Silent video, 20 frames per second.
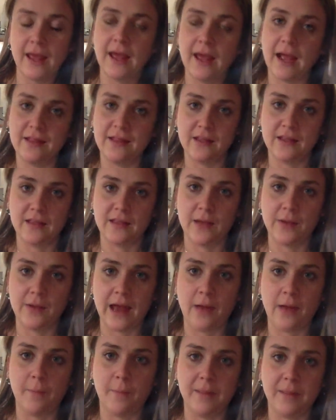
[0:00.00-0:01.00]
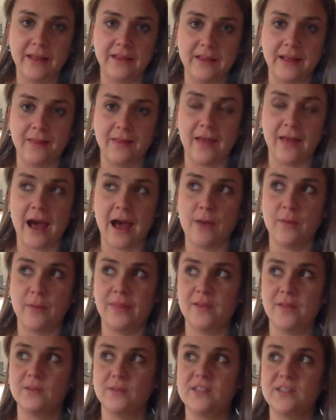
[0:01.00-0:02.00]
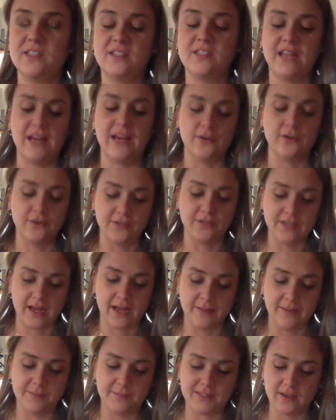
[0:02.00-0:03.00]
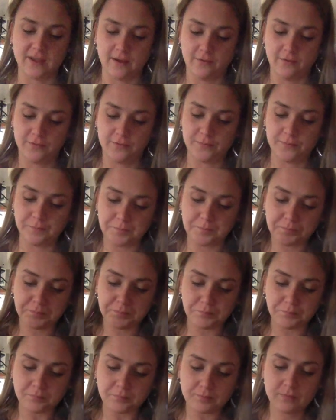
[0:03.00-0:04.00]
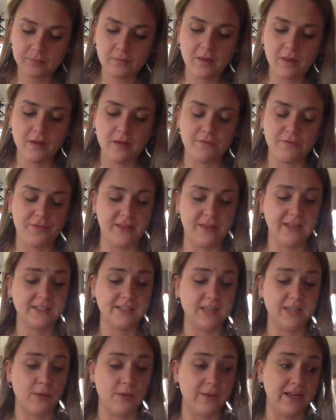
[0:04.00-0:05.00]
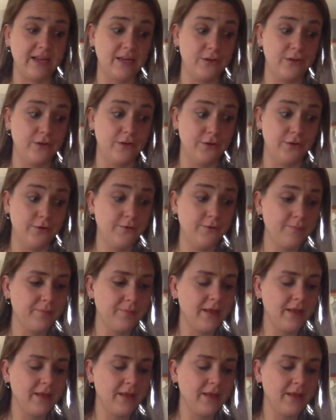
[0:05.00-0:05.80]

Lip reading: I think that would help Bailey a lot with those standard types of things that we can do.